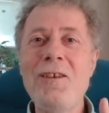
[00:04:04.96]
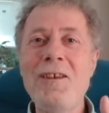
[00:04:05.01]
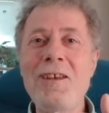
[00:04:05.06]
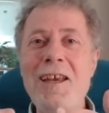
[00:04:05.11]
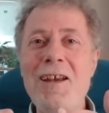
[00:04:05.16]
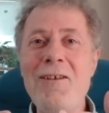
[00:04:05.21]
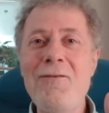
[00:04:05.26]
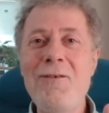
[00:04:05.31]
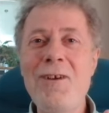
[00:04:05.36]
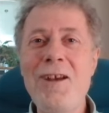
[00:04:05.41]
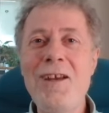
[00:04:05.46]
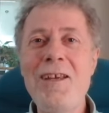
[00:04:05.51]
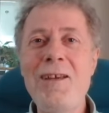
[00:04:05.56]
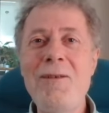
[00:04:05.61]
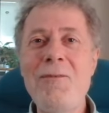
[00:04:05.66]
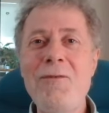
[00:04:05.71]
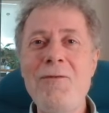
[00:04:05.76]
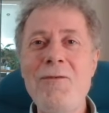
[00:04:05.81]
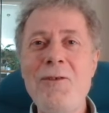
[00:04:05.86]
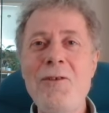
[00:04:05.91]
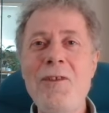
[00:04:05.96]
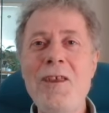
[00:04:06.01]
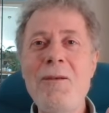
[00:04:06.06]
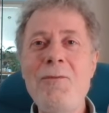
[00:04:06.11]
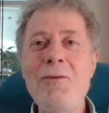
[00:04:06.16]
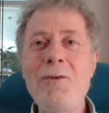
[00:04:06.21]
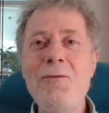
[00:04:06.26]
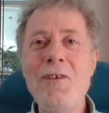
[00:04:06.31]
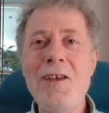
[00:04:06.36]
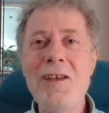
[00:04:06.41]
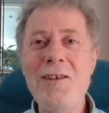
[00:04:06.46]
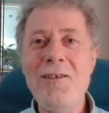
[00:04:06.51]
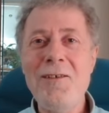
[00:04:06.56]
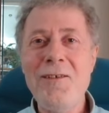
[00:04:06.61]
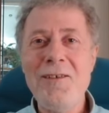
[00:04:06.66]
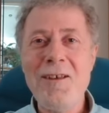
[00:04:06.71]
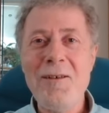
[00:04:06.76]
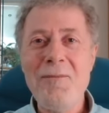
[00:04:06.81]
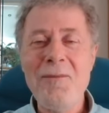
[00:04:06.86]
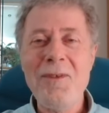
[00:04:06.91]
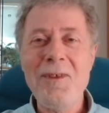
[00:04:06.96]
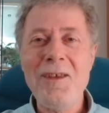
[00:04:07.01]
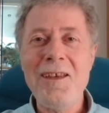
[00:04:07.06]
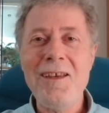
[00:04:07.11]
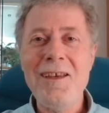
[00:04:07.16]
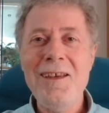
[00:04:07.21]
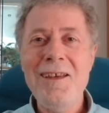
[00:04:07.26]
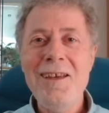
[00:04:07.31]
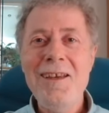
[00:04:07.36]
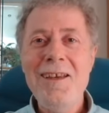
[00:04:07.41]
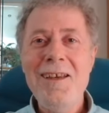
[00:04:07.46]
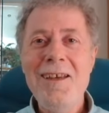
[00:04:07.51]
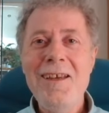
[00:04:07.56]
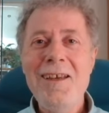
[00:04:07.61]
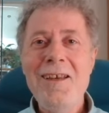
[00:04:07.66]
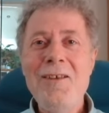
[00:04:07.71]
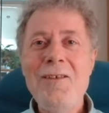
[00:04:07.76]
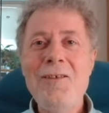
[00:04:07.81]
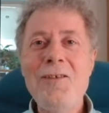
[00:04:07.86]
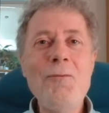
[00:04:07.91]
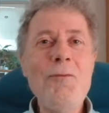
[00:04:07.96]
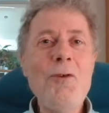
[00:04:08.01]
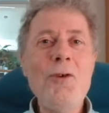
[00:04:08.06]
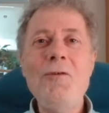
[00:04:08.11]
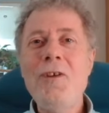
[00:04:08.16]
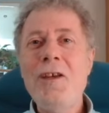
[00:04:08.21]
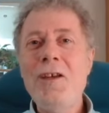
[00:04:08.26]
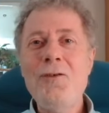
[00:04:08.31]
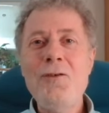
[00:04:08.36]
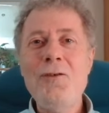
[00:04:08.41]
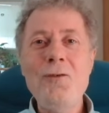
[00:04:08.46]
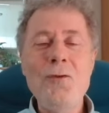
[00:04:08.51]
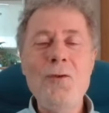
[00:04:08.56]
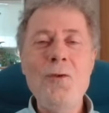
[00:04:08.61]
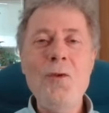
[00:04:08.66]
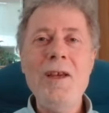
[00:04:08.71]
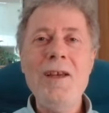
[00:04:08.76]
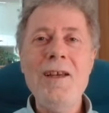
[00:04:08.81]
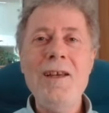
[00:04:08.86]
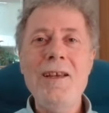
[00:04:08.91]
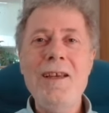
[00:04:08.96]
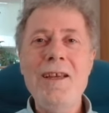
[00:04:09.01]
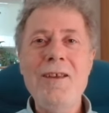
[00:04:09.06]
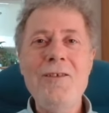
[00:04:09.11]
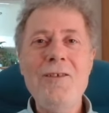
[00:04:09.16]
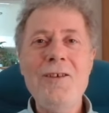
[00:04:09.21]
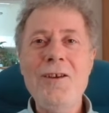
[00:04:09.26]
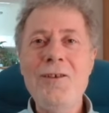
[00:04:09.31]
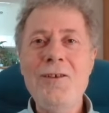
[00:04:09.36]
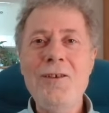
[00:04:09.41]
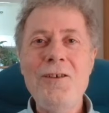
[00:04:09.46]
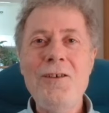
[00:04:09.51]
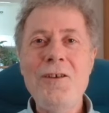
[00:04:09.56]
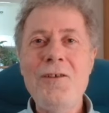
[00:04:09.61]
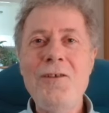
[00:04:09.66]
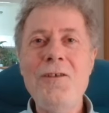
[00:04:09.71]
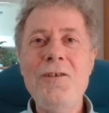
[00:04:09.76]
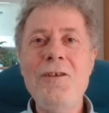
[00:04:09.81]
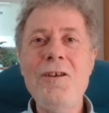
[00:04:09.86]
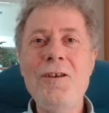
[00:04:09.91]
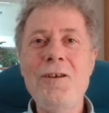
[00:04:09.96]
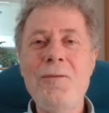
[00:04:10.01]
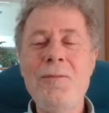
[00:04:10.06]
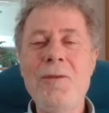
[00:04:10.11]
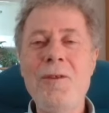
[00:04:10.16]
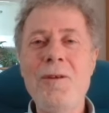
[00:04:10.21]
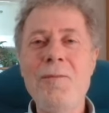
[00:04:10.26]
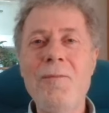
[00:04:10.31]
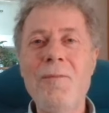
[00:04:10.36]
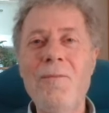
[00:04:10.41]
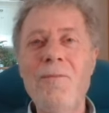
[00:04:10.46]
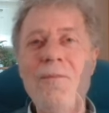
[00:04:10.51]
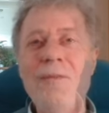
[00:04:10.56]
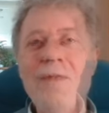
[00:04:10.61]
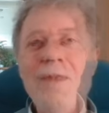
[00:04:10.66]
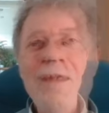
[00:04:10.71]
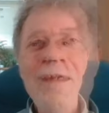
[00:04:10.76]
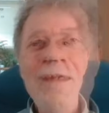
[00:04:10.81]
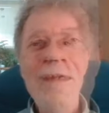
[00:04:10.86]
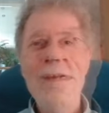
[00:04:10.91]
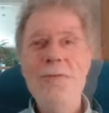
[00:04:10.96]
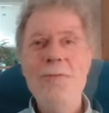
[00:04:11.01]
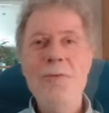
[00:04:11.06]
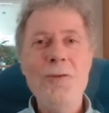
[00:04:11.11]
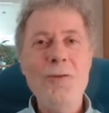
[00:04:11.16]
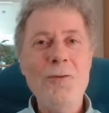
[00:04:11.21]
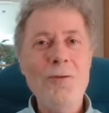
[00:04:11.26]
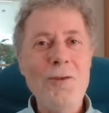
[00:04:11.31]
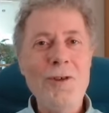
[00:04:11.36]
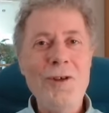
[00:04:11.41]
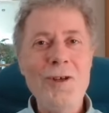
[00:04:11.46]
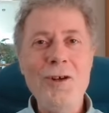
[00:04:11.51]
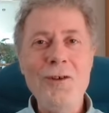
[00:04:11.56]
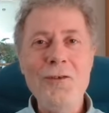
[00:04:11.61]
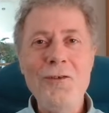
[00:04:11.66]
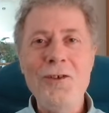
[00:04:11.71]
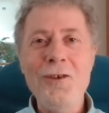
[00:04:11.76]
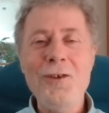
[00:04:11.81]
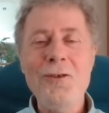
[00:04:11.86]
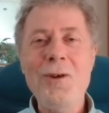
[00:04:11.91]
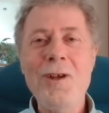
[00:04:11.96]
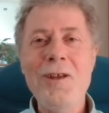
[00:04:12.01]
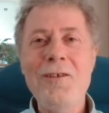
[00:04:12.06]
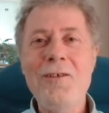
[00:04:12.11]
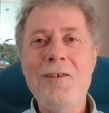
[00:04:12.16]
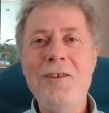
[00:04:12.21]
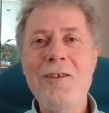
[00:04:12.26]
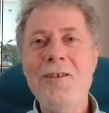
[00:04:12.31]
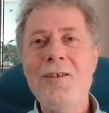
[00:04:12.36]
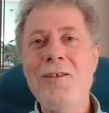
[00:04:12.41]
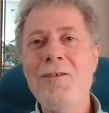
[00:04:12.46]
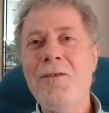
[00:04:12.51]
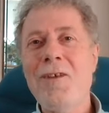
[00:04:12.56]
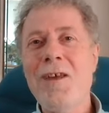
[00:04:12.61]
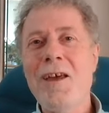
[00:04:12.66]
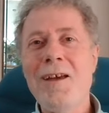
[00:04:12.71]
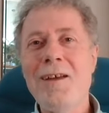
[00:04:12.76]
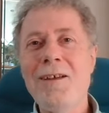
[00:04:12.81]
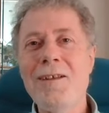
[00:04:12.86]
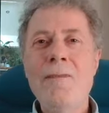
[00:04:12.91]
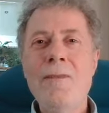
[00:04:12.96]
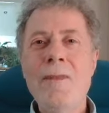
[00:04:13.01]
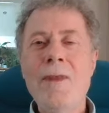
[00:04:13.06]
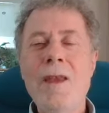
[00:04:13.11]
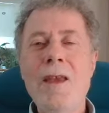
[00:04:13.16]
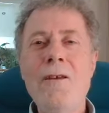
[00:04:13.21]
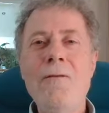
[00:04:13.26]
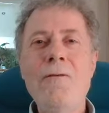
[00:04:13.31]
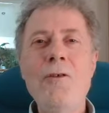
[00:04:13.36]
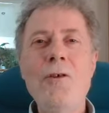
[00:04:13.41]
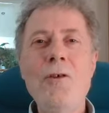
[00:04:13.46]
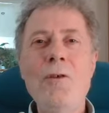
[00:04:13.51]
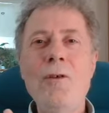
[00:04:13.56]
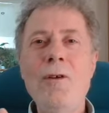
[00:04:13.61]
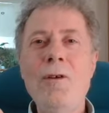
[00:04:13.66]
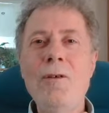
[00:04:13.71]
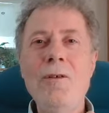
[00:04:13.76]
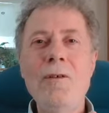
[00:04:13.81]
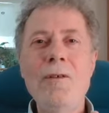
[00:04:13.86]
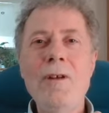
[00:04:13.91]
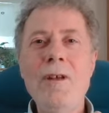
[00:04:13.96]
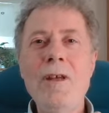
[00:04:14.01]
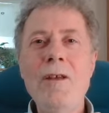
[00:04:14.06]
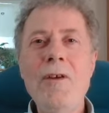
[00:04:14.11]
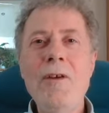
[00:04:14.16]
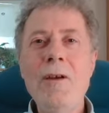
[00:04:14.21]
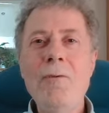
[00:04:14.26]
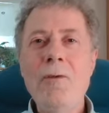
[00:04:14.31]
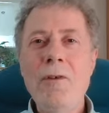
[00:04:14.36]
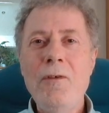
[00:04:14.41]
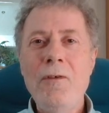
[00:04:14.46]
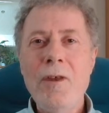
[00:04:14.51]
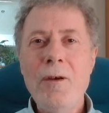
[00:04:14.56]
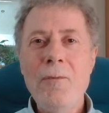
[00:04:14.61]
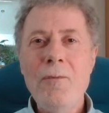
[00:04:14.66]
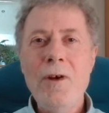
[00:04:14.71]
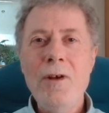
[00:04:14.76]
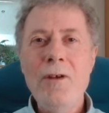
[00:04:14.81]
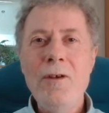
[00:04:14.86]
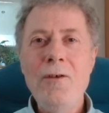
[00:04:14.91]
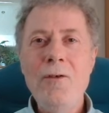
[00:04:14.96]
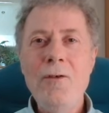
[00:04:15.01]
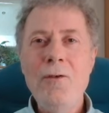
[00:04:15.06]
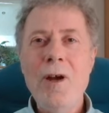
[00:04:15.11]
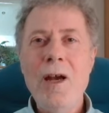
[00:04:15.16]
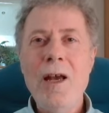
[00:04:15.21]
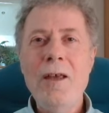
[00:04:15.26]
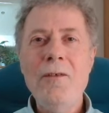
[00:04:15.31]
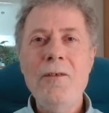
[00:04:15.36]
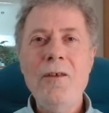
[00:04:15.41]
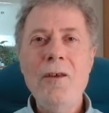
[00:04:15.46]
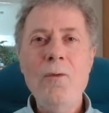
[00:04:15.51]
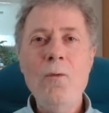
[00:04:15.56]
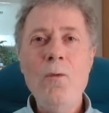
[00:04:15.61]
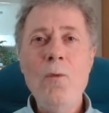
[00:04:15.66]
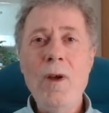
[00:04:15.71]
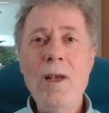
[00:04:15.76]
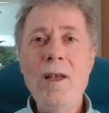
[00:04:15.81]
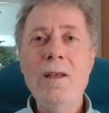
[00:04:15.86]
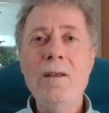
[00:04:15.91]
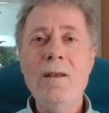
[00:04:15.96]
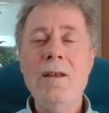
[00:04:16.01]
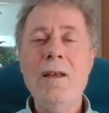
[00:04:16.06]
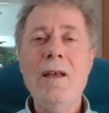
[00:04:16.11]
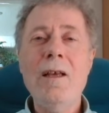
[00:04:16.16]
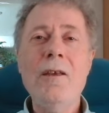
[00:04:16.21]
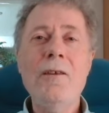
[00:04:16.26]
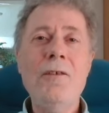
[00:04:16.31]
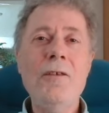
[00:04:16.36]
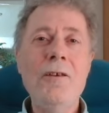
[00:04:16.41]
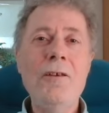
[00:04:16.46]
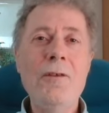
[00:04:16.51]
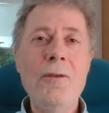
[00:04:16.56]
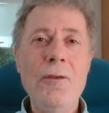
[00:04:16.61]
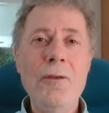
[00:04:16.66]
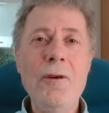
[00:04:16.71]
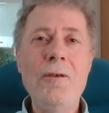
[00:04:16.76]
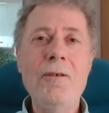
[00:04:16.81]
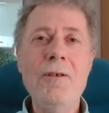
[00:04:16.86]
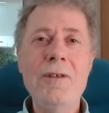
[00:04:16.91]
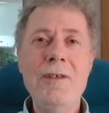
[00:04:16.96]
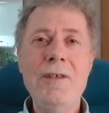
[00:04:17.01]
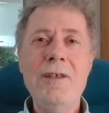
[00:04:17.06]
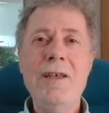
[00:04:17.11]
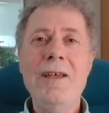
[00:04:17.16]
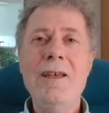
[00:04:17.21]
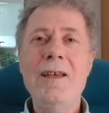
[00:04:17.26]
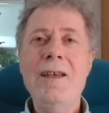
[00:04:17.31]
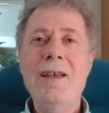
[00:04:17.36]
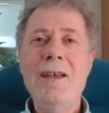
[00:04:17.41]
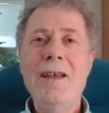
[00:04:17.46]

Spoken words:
and get ready before they move into something. So moving too quickly is going to disturb them with all the consequences of that. If you're living with someone who has a will as an authority,